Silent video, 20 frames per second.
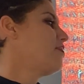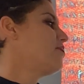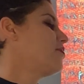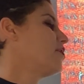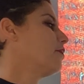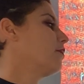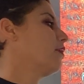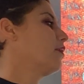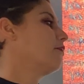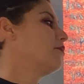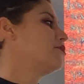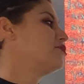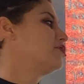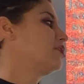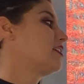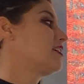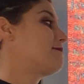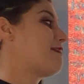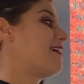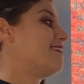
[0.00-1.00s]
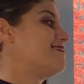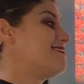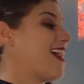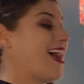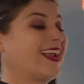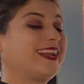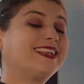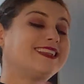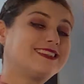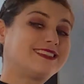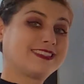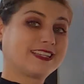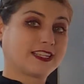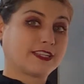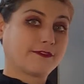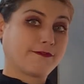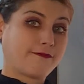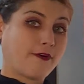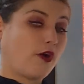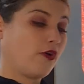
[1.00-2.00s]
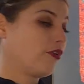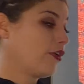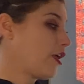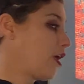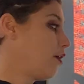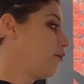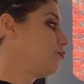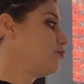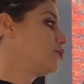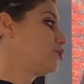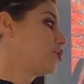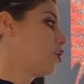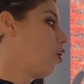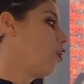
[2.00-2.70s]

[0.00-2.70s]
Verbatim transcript: that there were originally about 96 folios